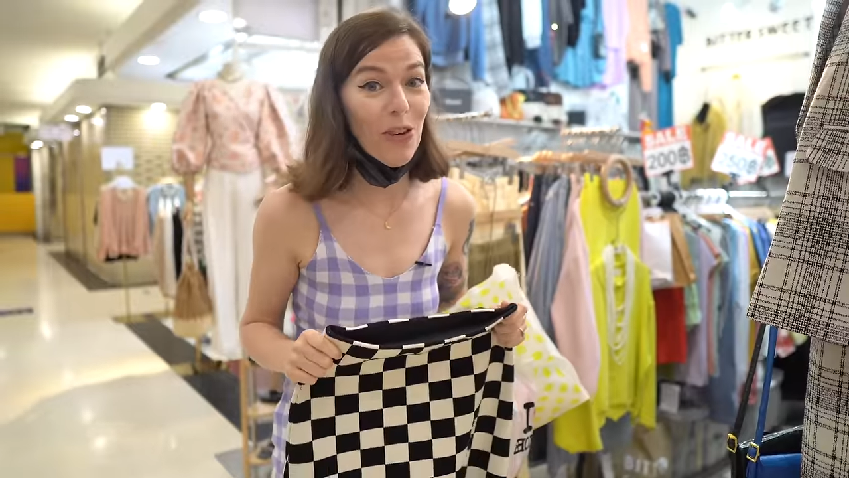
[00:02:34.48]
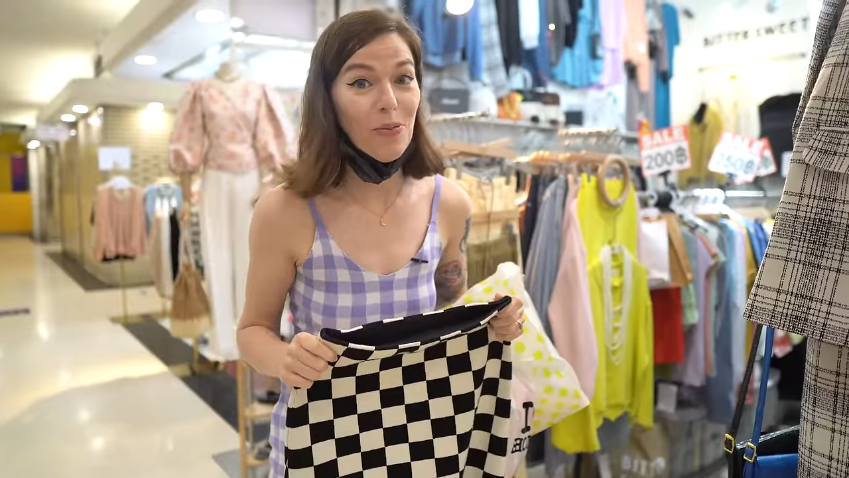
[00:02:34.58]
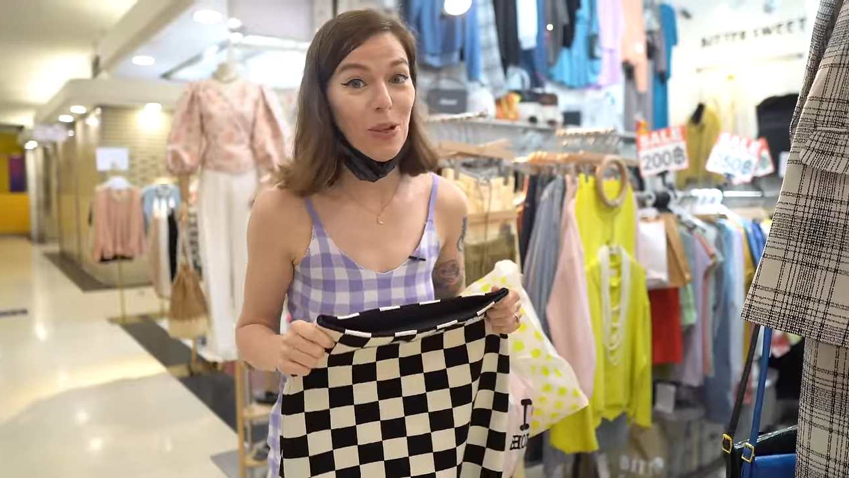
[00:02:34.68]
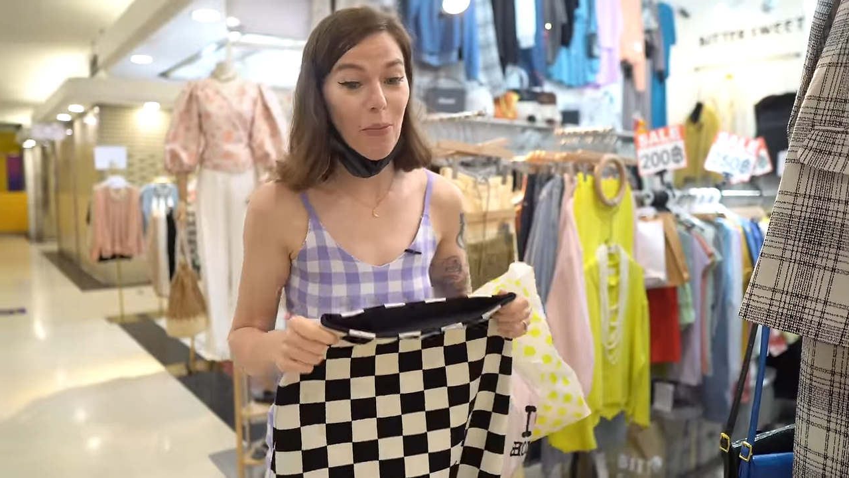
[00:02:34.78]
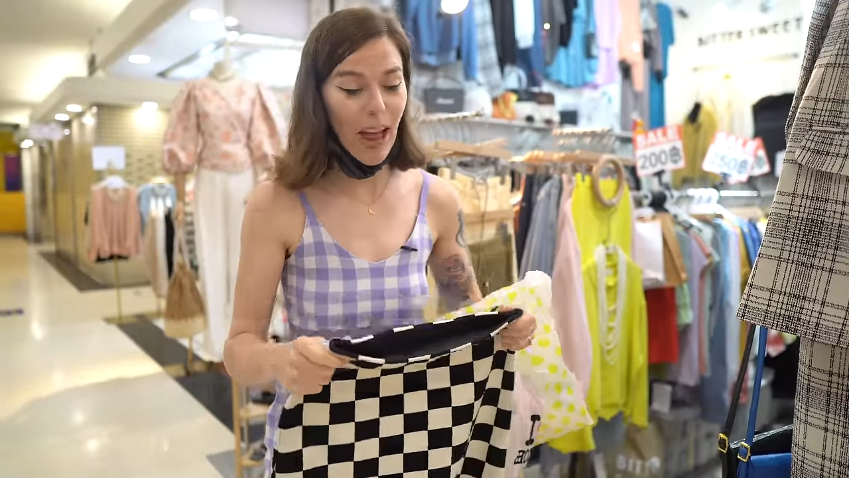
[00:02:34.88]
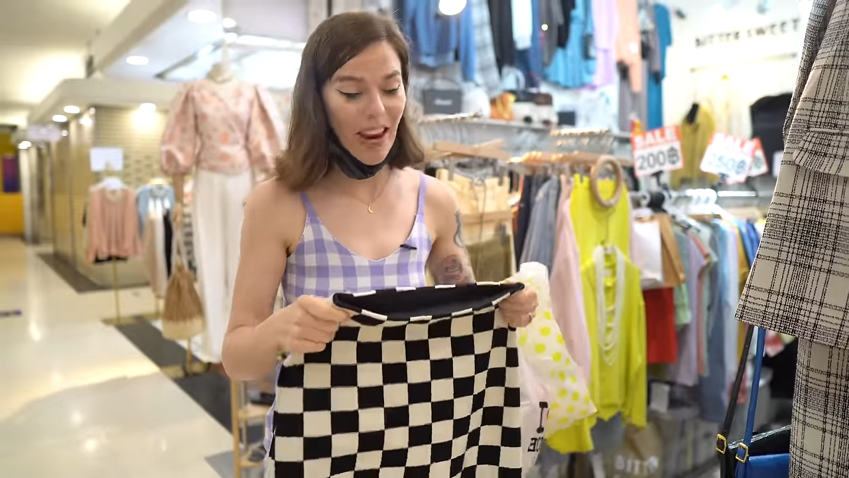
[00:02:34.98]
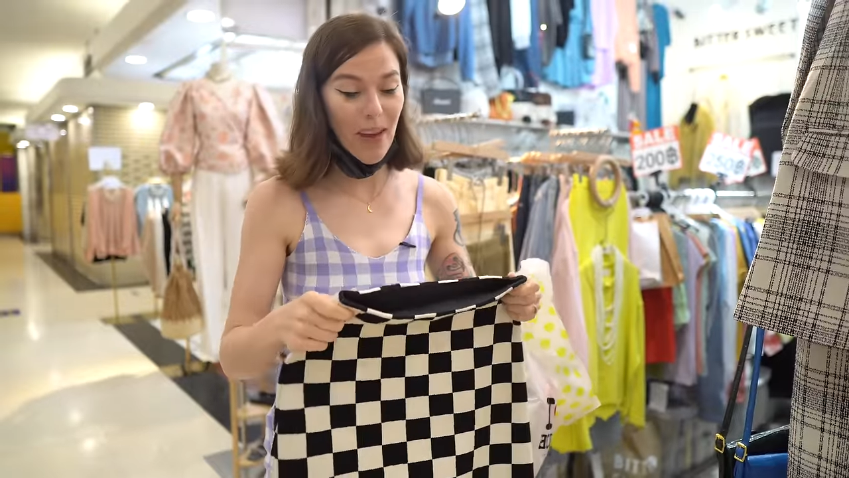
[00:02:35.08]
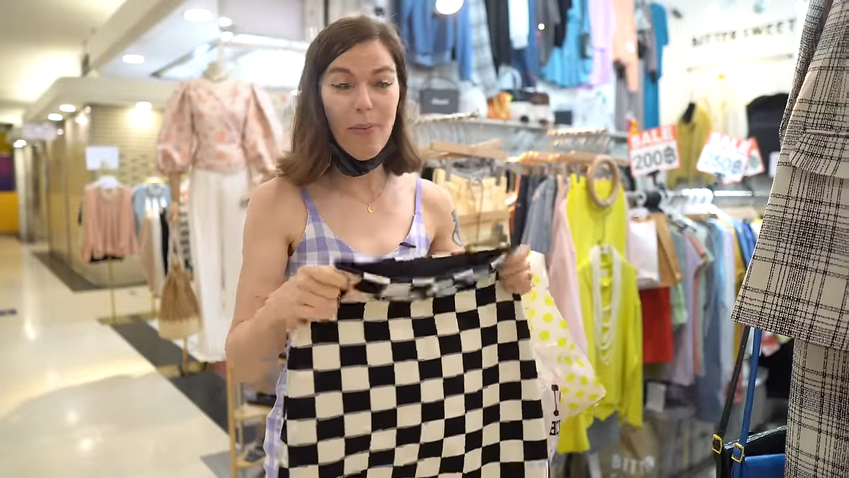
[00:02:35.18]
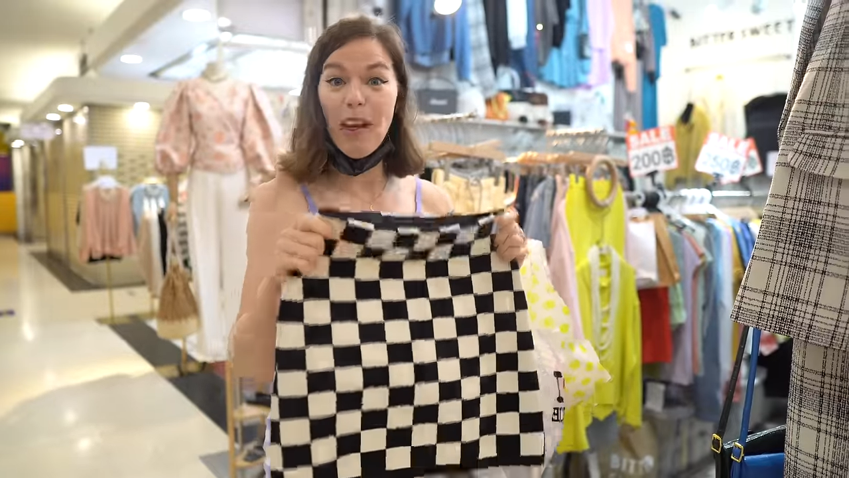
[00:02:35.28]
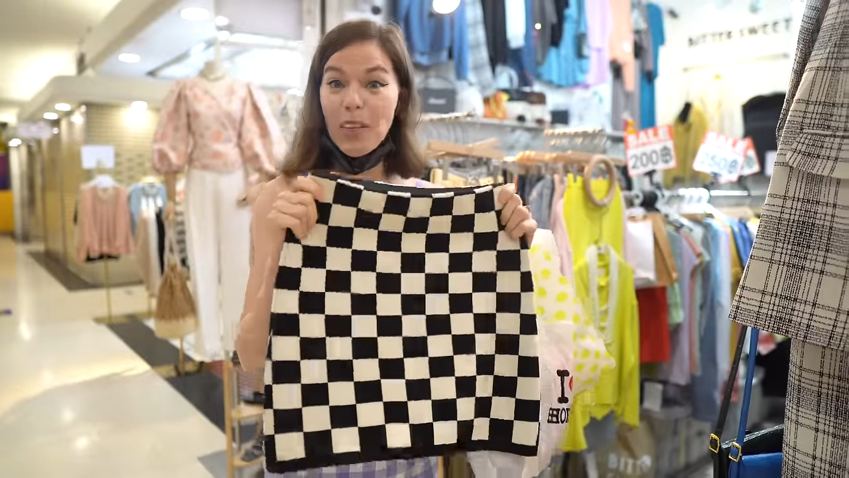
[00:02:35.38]
rooms at
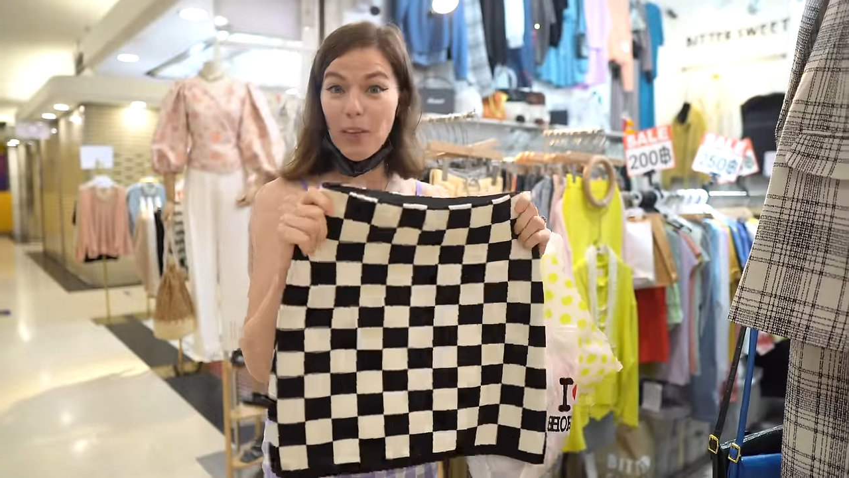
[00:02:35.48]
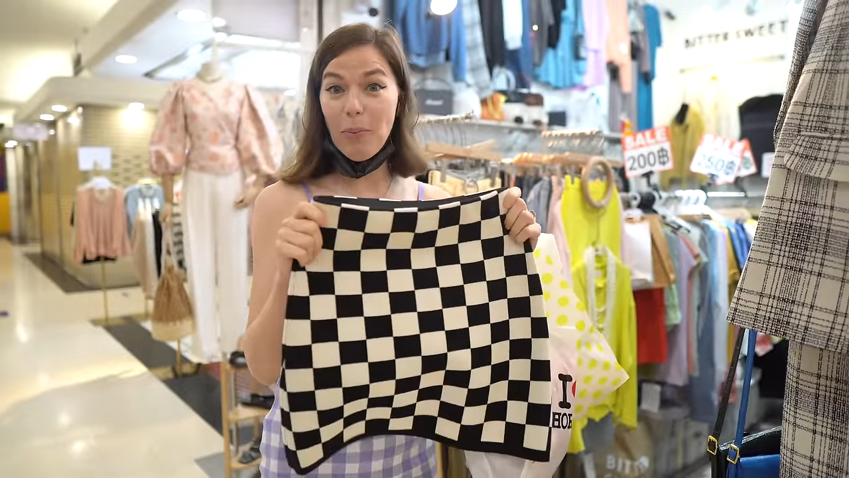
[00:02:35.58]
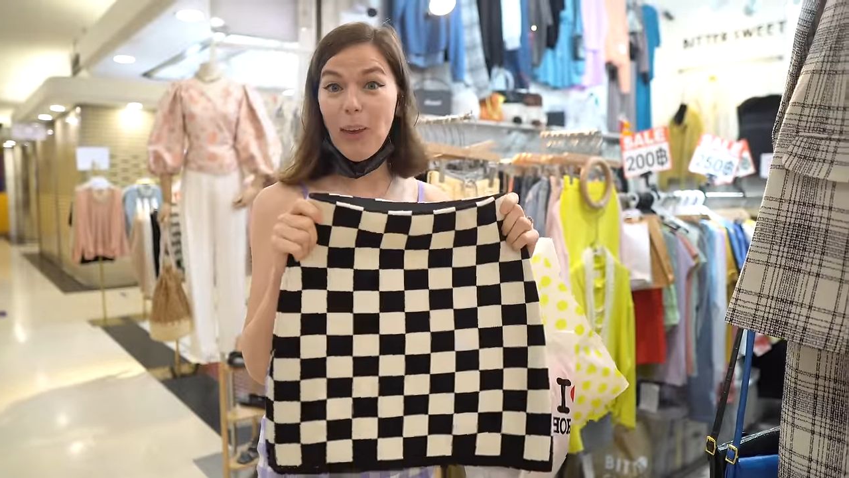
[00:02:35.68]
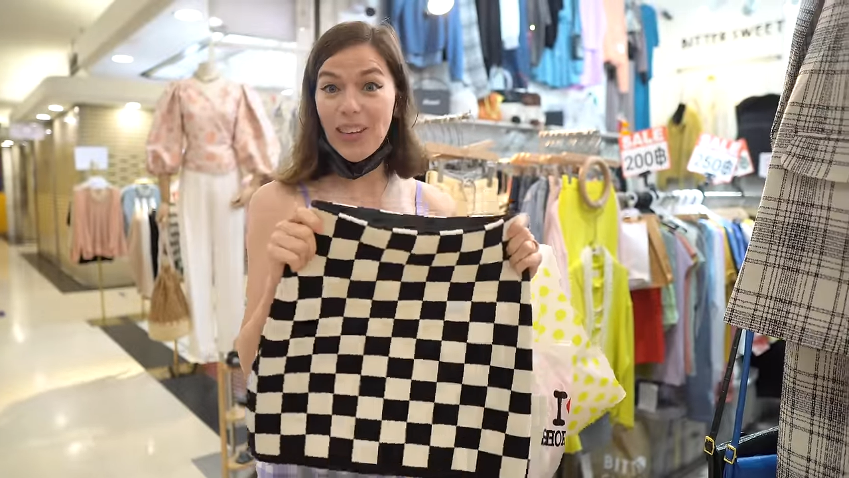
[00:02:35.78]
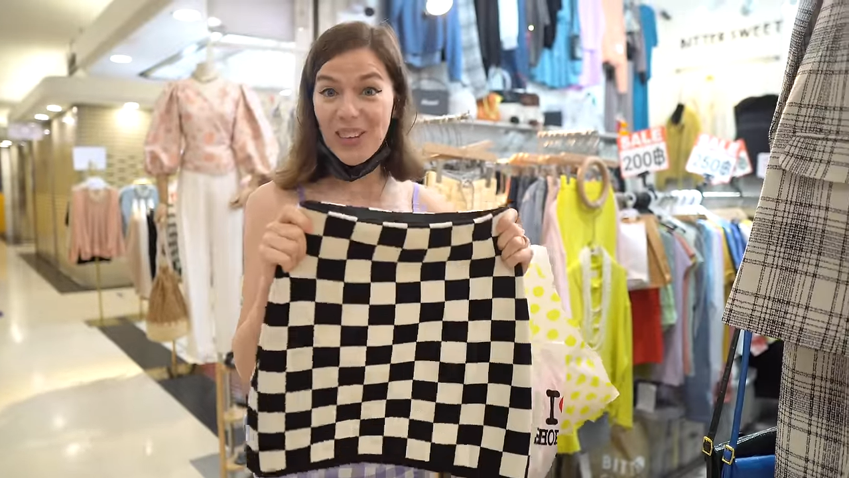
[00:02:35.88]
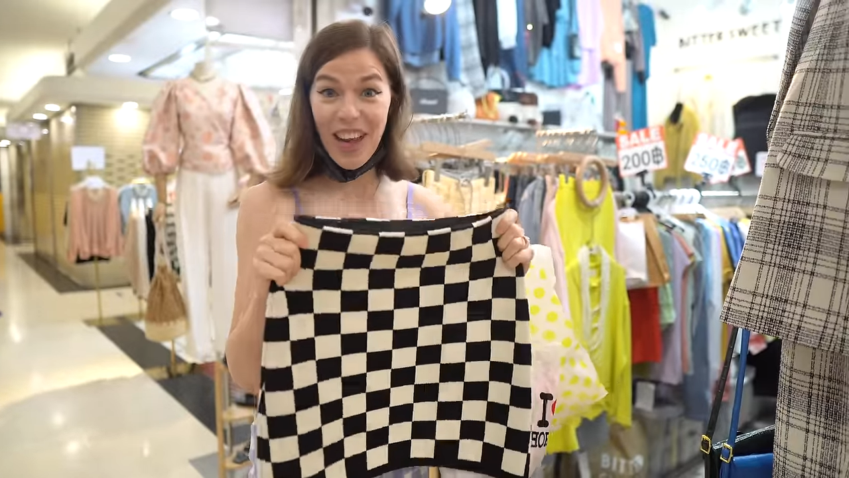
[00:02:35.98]
Platinum, so I'm going to